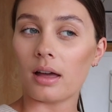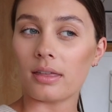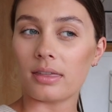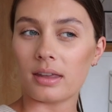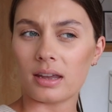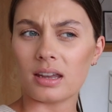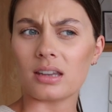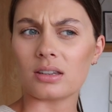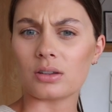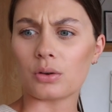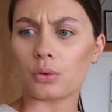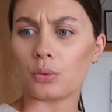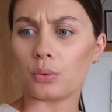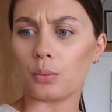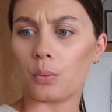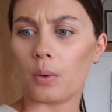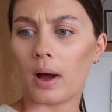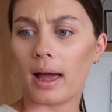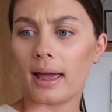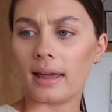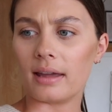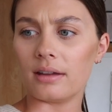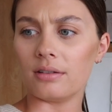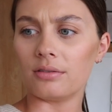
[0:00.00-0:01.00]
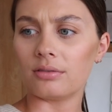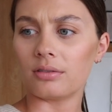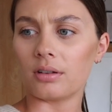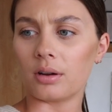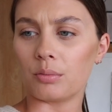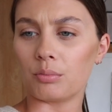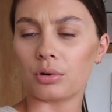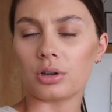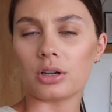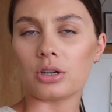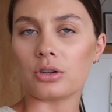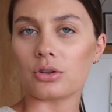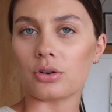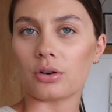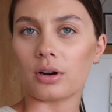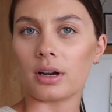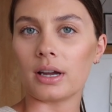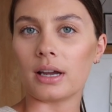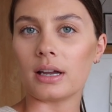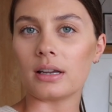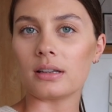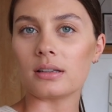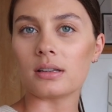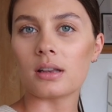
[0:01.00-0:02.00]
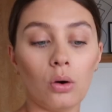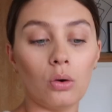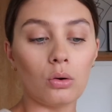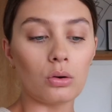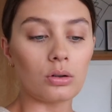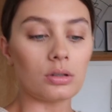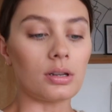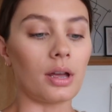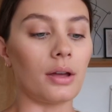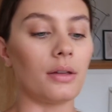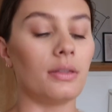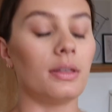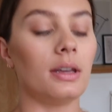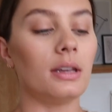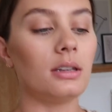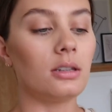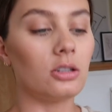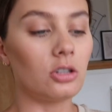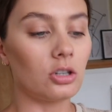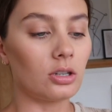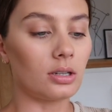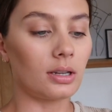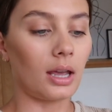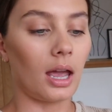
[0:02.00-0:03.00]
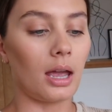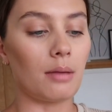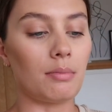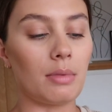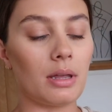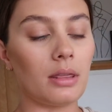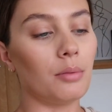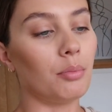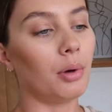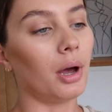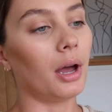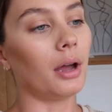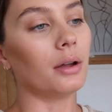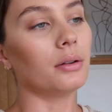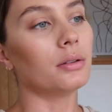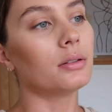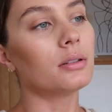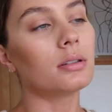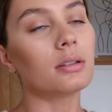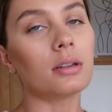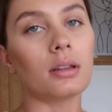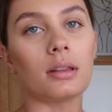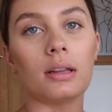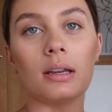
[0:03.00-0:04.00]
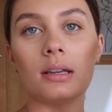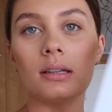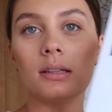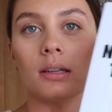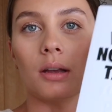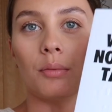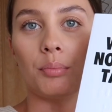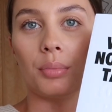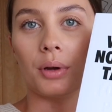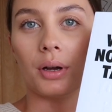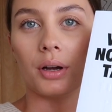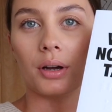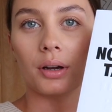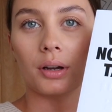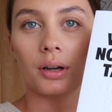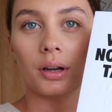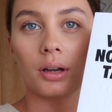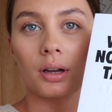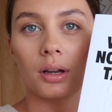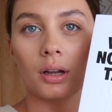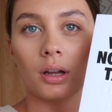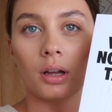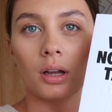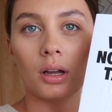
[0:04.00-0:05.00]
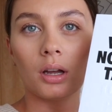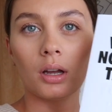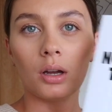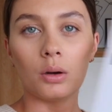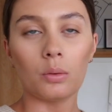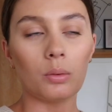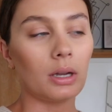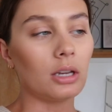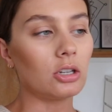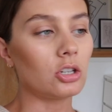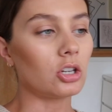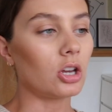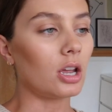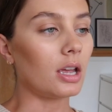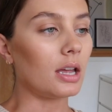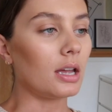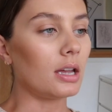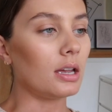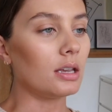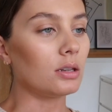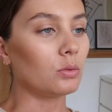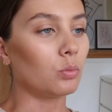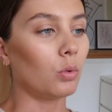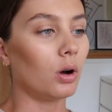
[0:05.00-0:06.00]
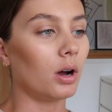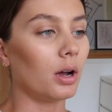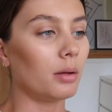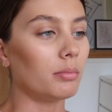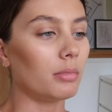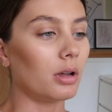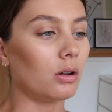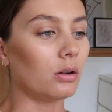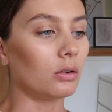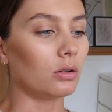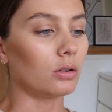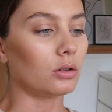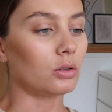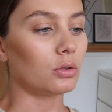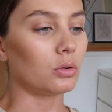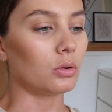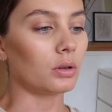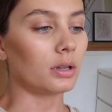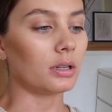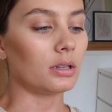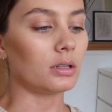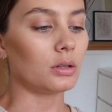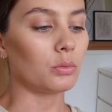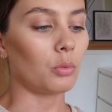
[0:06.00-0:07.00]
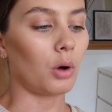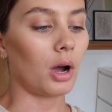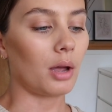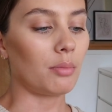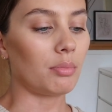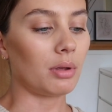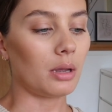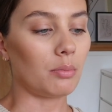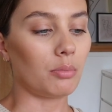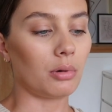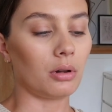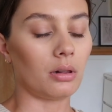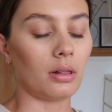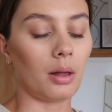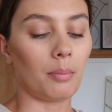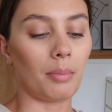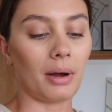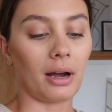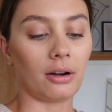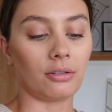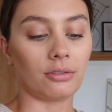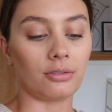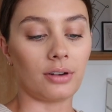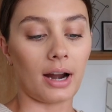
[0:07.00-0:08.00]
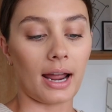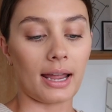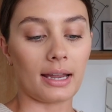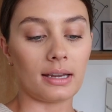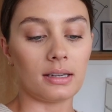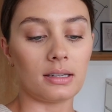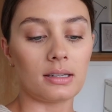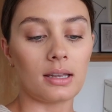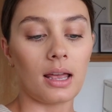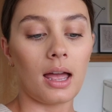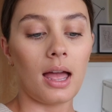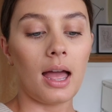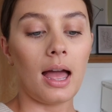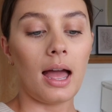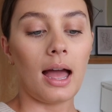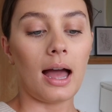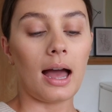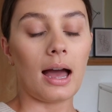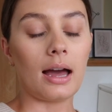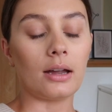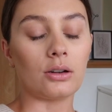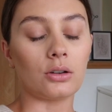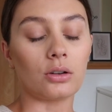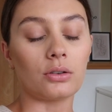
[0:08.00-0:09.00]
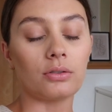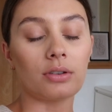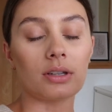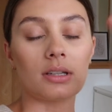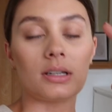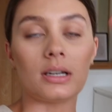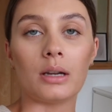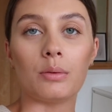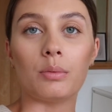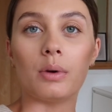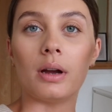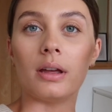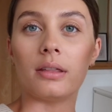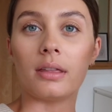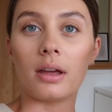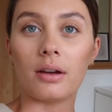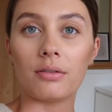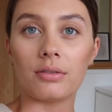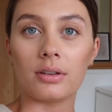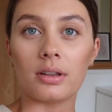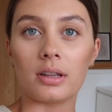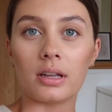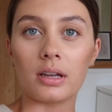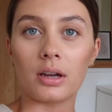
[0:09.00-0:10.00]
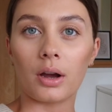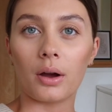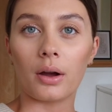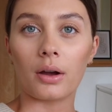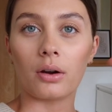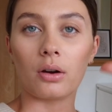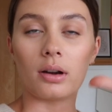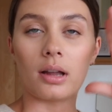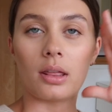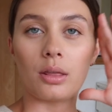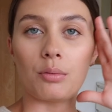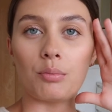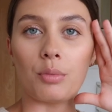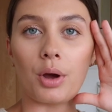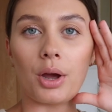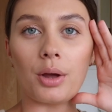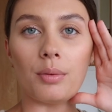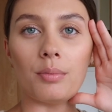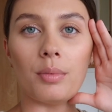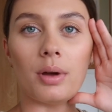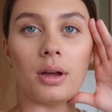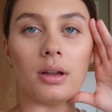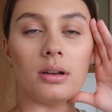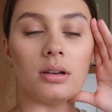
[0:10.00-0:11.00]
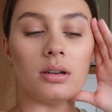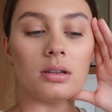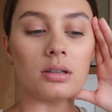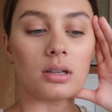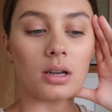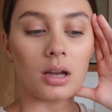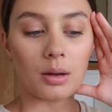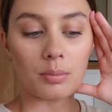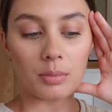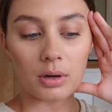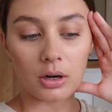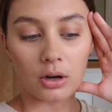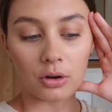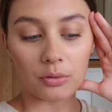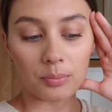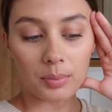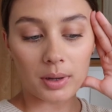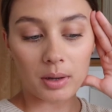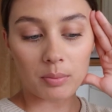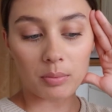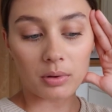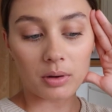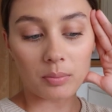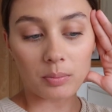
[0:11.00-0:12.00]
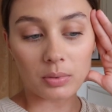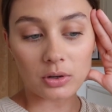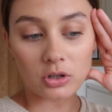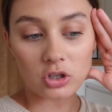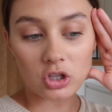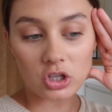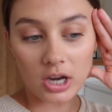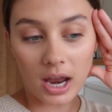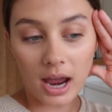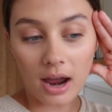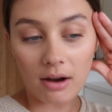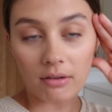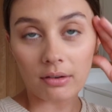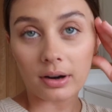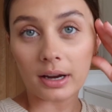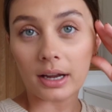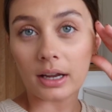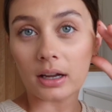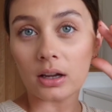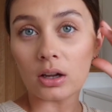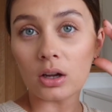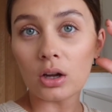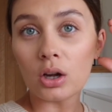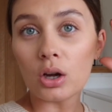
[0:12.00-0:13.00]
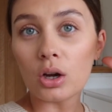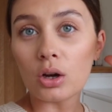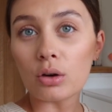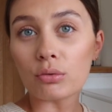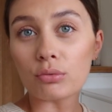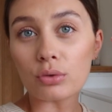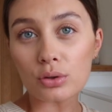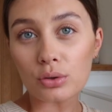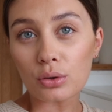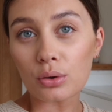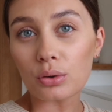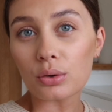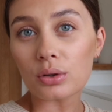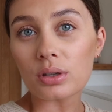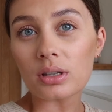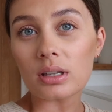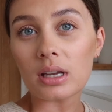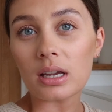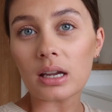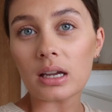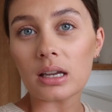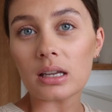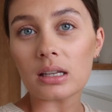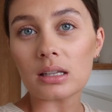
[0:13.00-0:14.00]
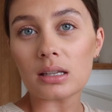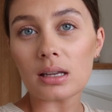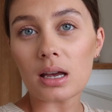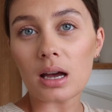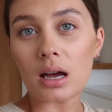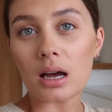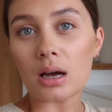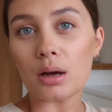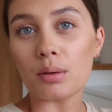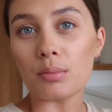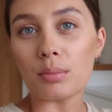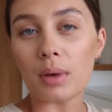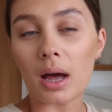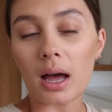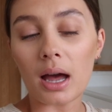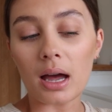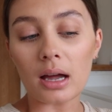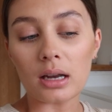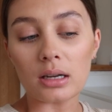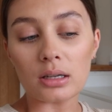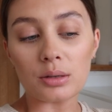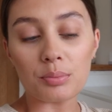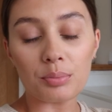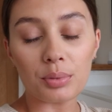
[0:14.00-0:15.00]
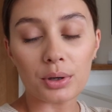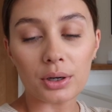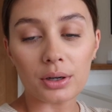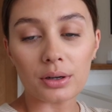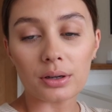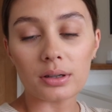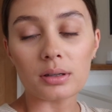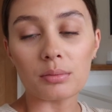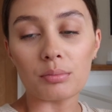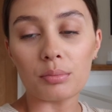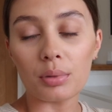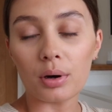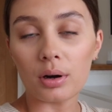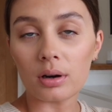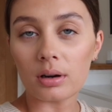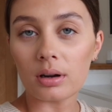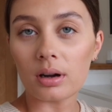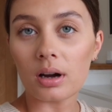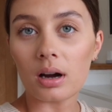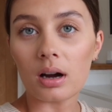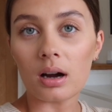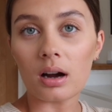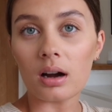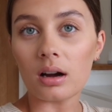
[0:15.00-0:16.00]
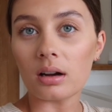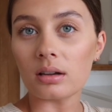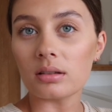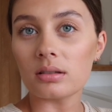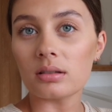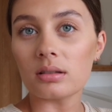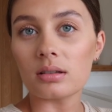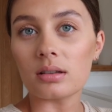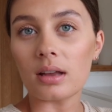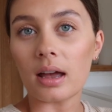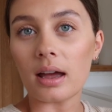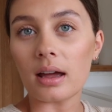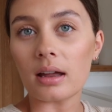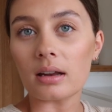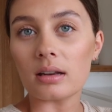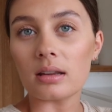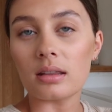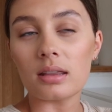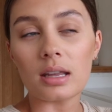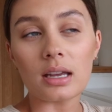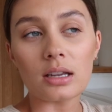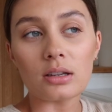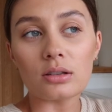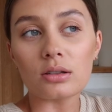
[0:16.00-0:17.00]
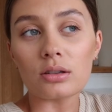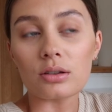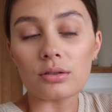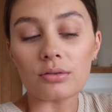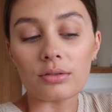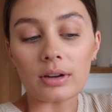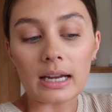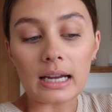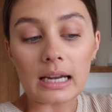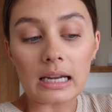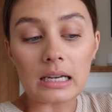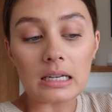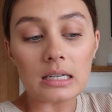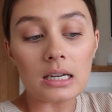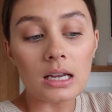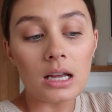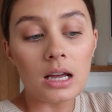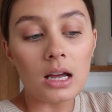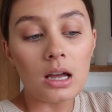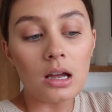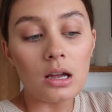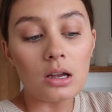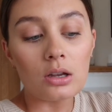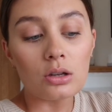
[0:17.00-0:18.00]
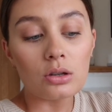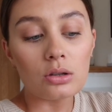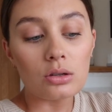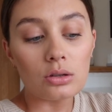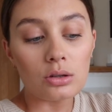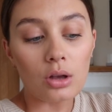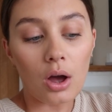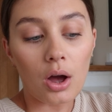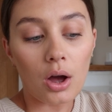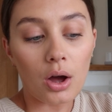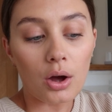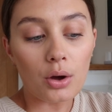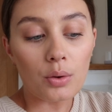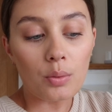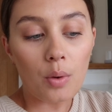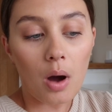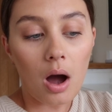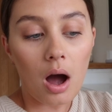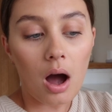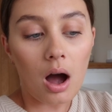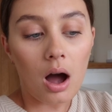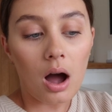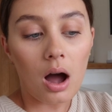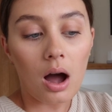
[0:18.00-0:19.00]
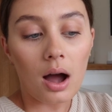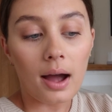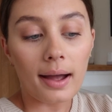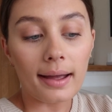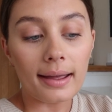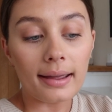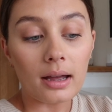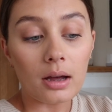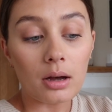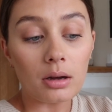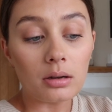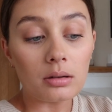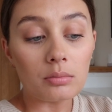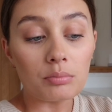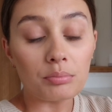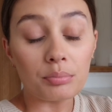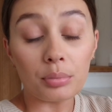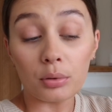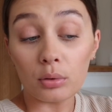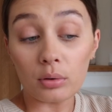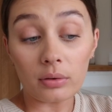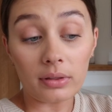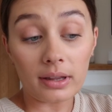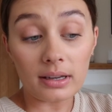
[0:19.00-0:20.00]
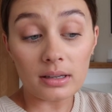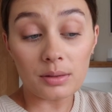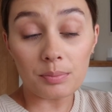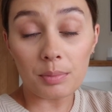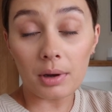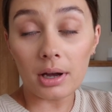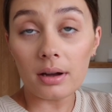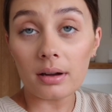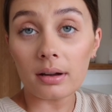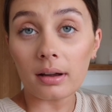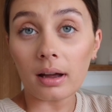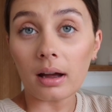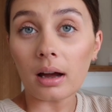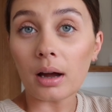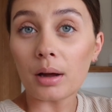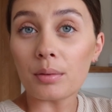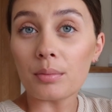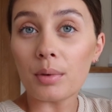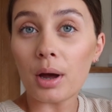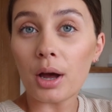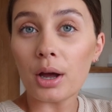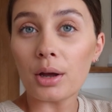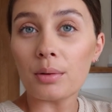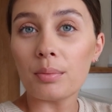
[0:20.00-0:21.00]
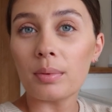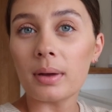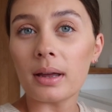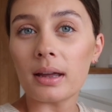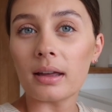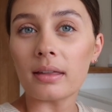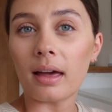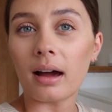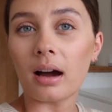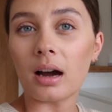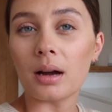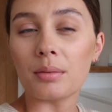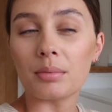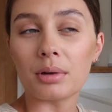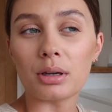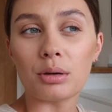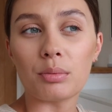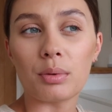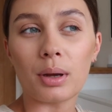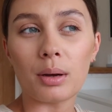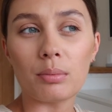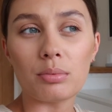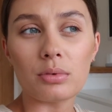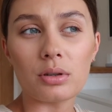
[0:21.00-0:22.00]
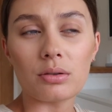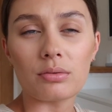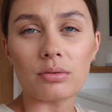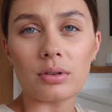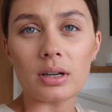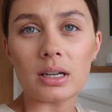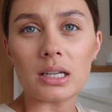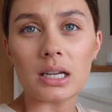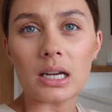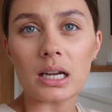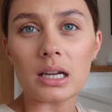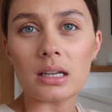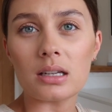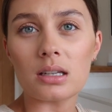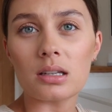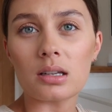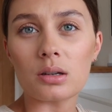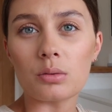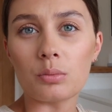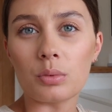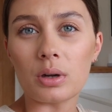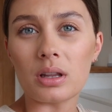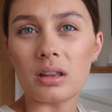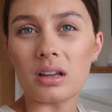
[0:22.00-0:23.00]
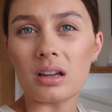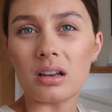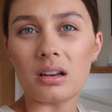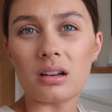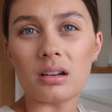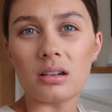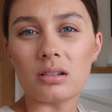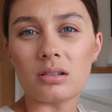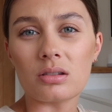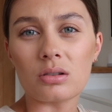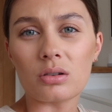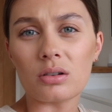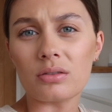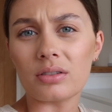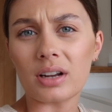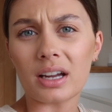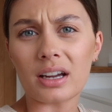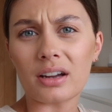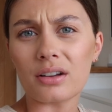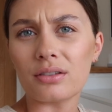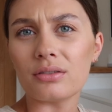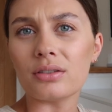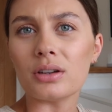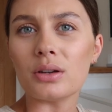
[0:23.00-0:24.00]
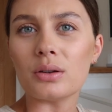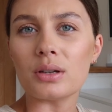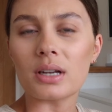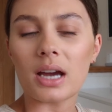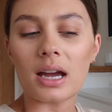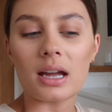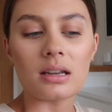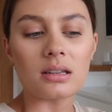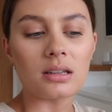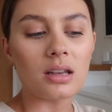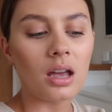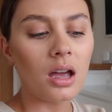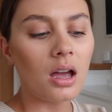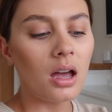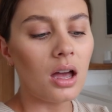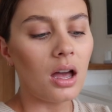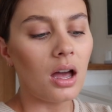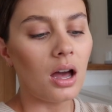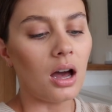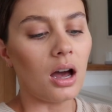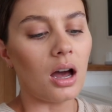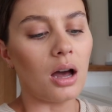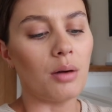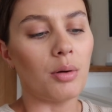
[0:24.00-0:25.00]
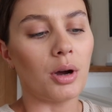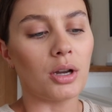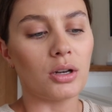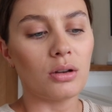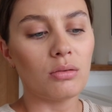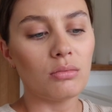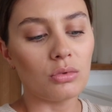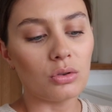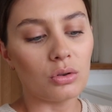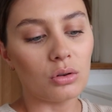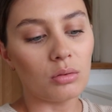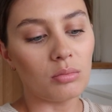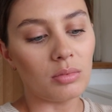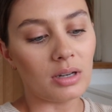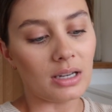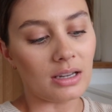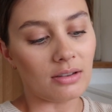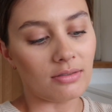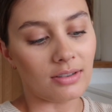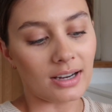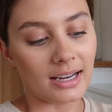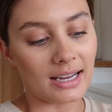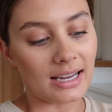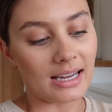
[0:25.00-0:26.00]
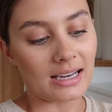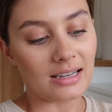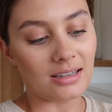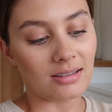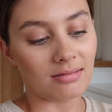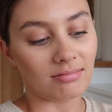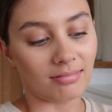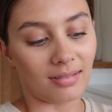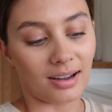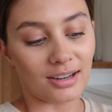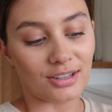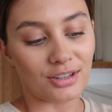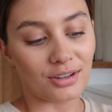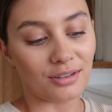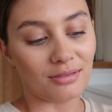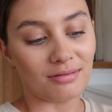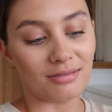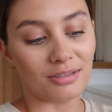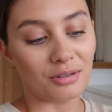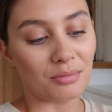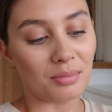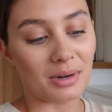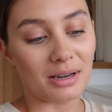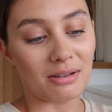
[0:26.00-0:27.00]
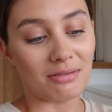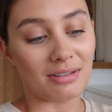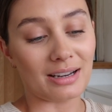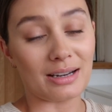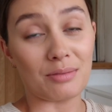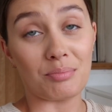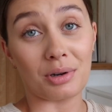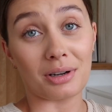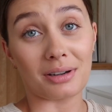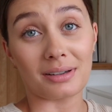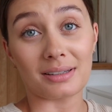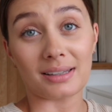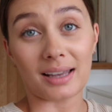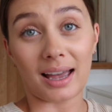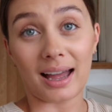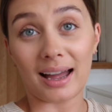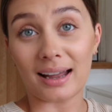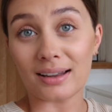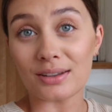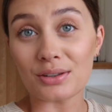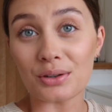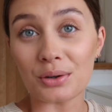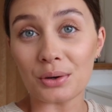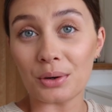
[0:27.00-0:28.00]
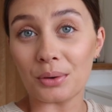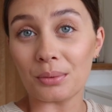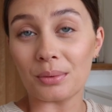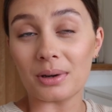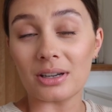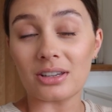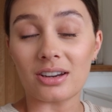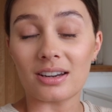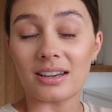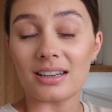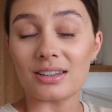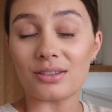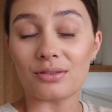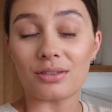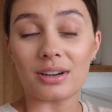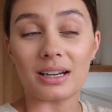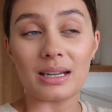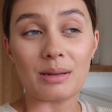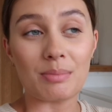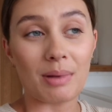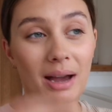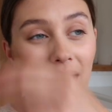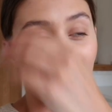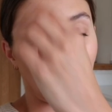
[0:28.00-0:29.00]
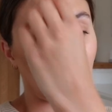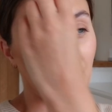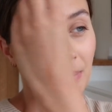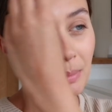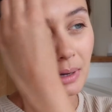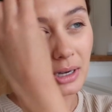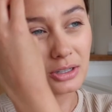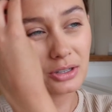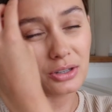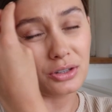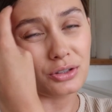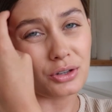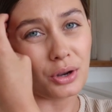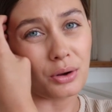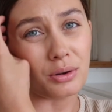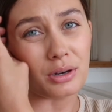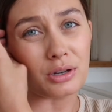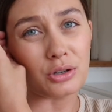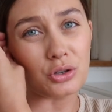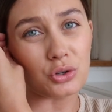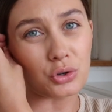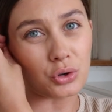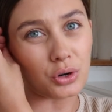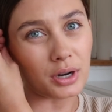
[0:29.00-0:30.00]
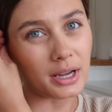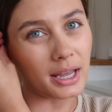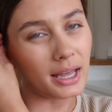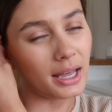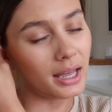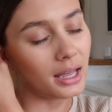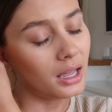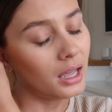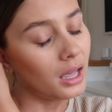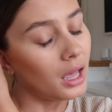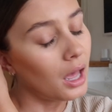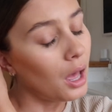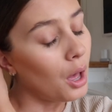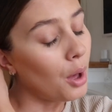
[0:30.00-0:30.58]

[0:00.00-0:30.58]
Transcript: I think it's called Wave. I'm pretty sure it is. Also, this just came in the post, this book, which is Why I'm No Longer Talking to White People About Race. And obviously with everything going on at the moment, a lot of people have been sharing resources and books and podcasts and things to read. So I bought this book. I'm hoping that I'm gonna be able to read it within sort of like a few days. I don't normally read. I don't normally read books at all, which is really bad, but I just don't enjoy it.